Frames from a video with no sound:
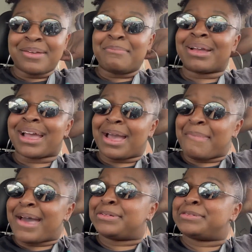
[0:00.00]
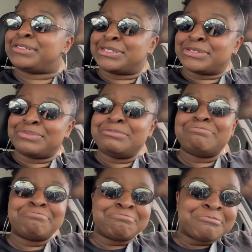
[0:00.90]
My guy models,
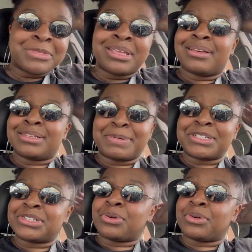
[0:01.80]
especially,